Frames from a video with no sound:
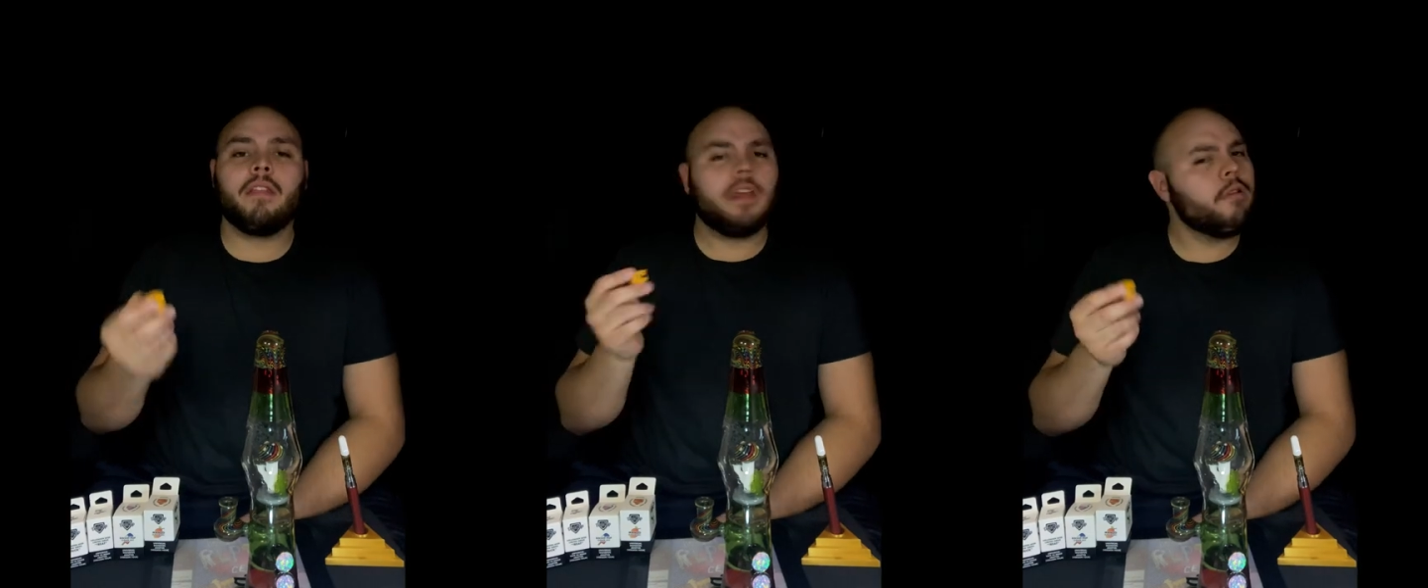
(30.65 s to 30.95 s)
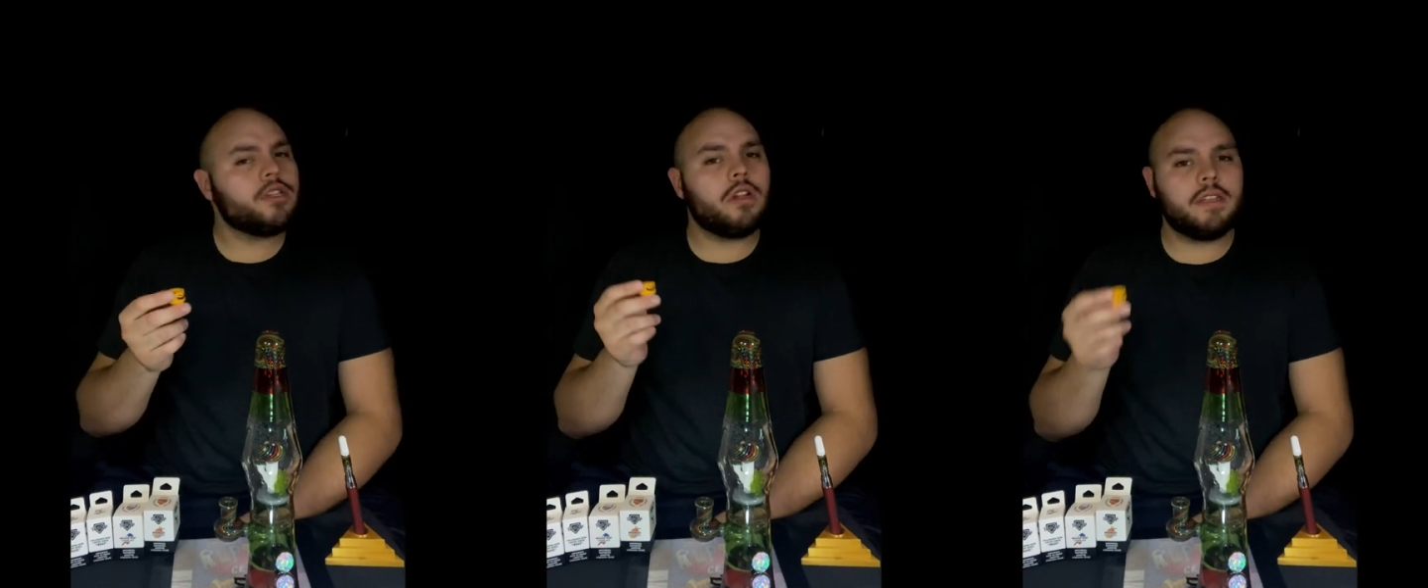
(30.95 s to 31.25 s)
The
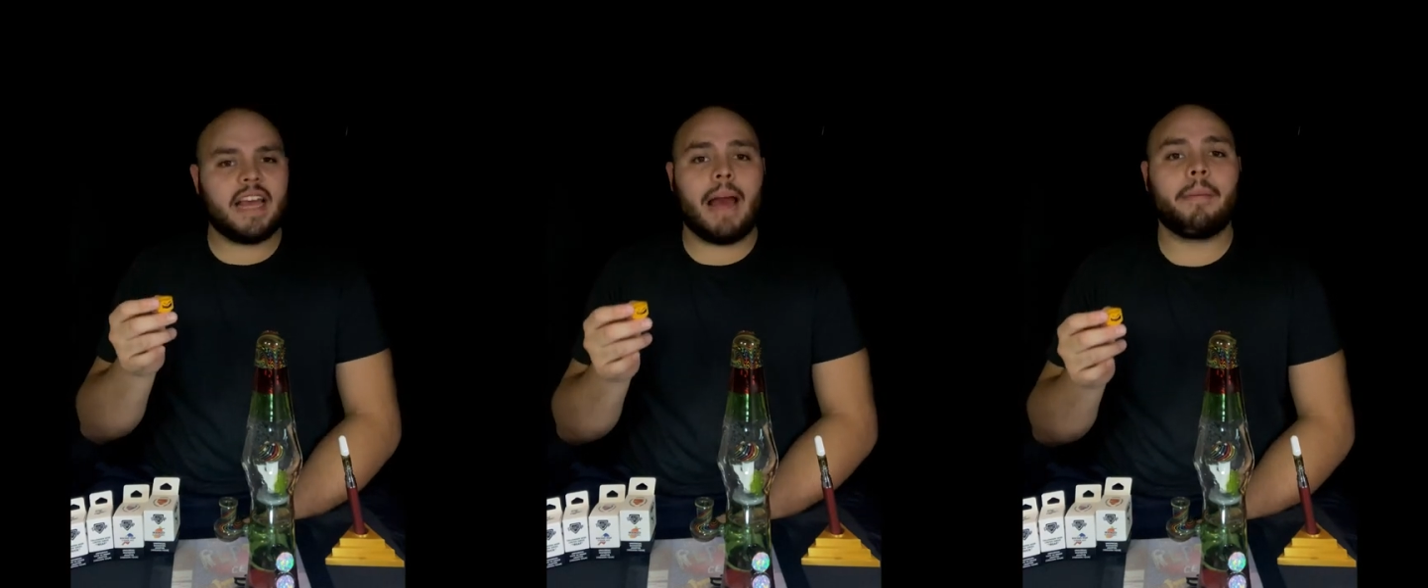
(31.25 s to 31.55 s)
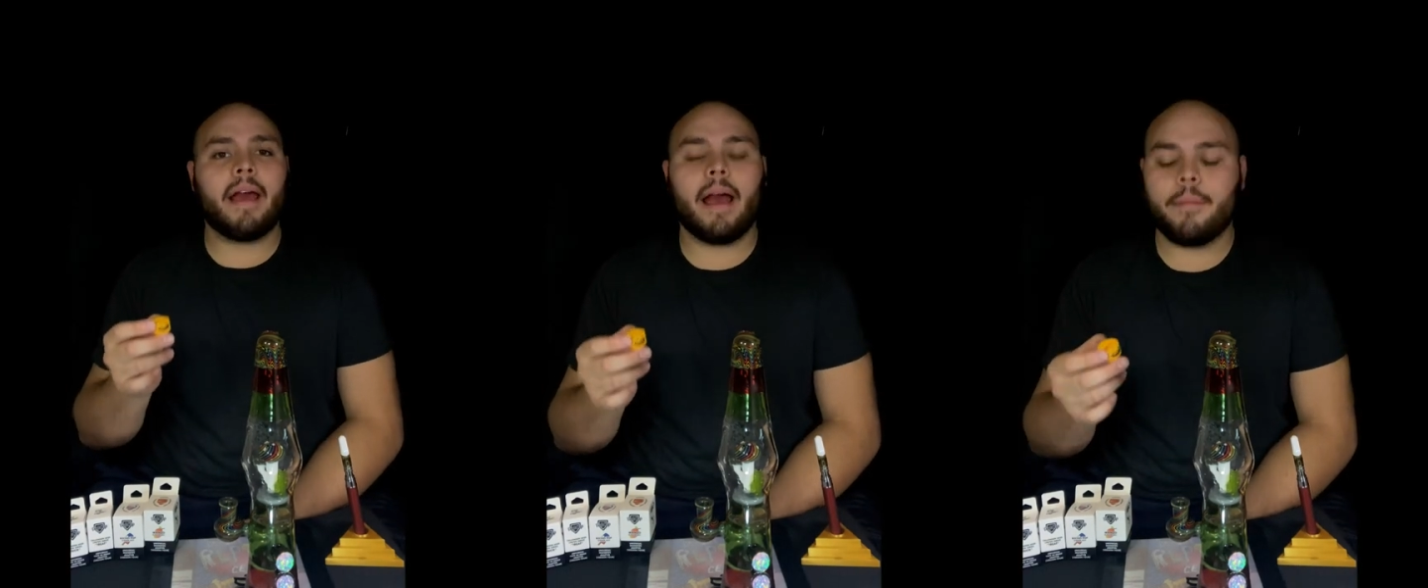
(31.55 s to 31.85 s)
original dab
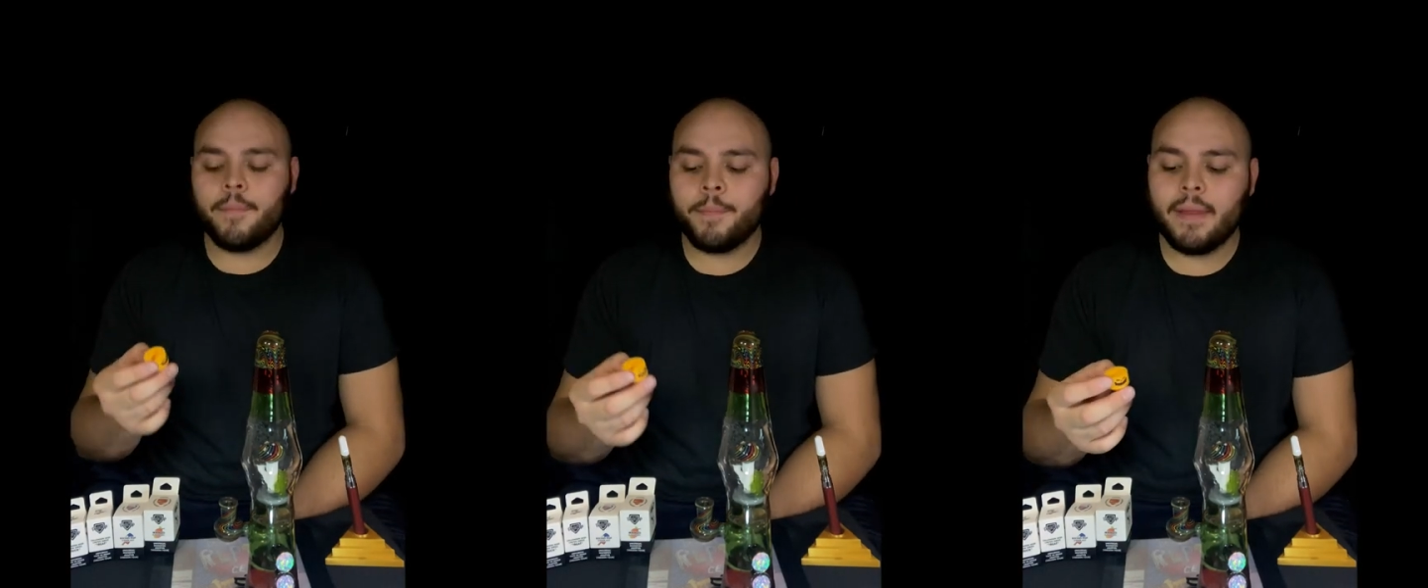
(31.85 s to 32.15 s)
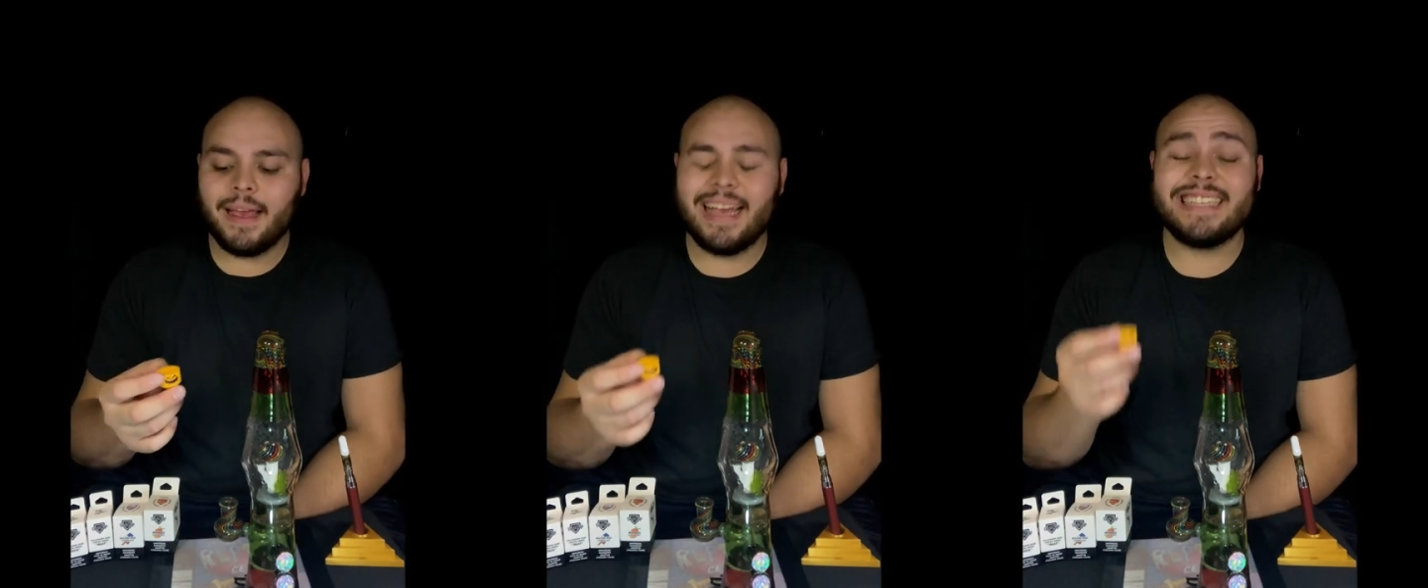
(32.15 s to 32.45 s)
cap
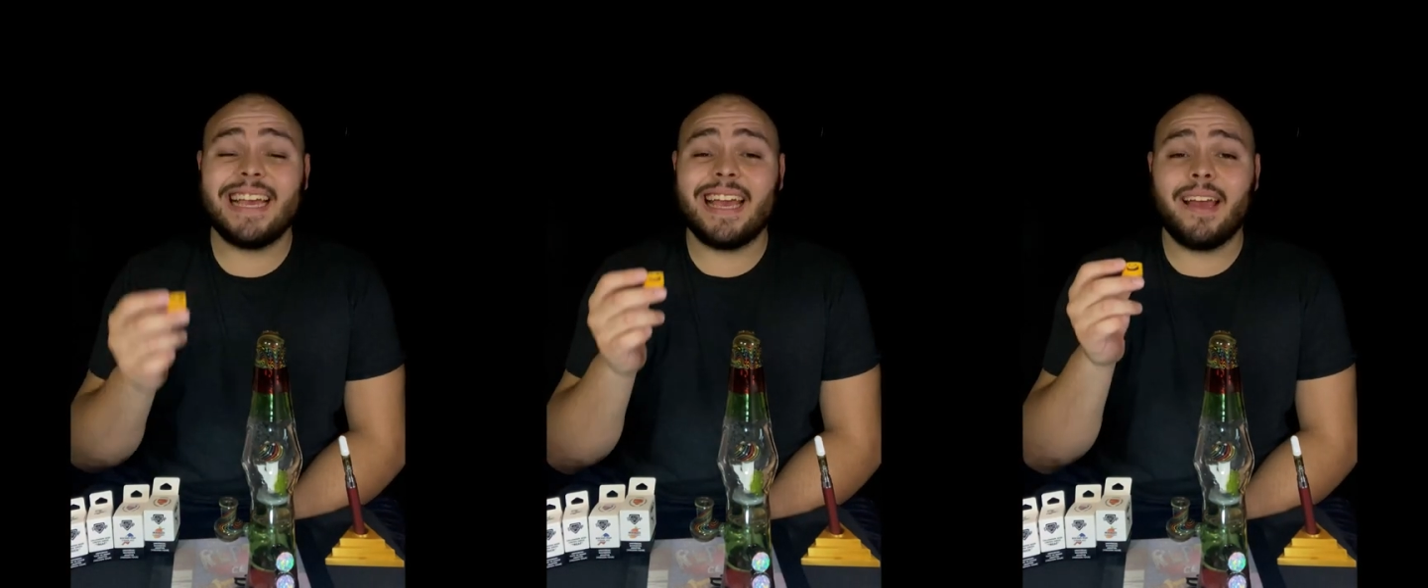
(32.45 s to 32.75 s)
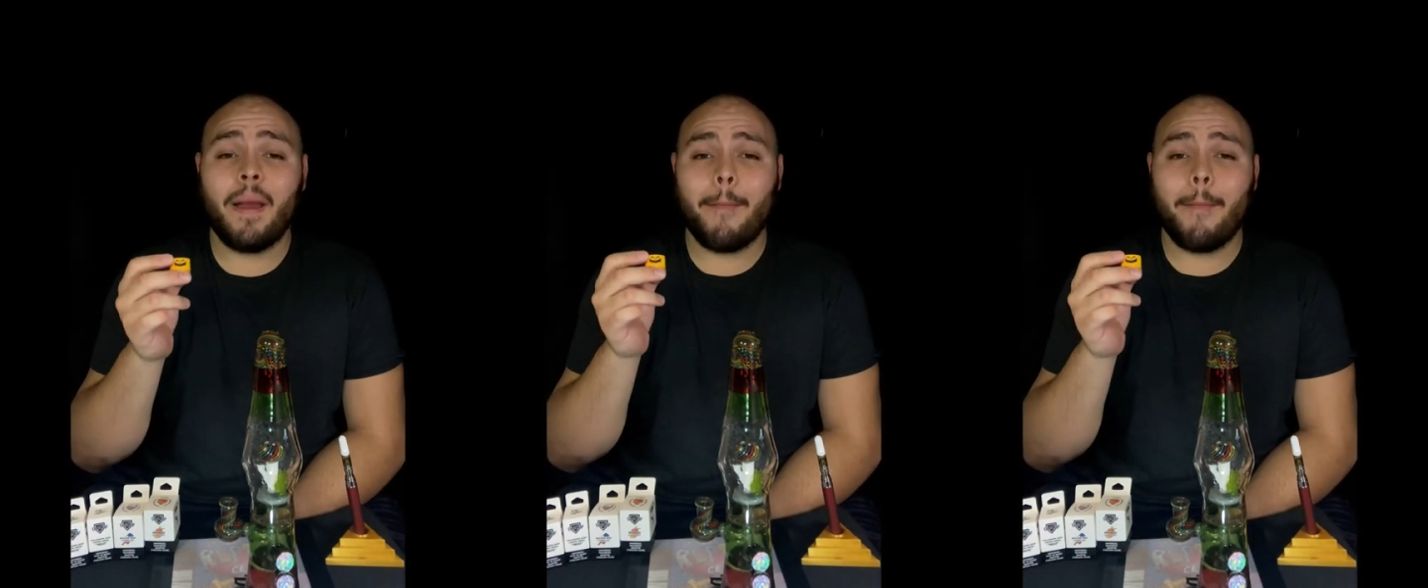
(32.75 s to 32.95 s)
is a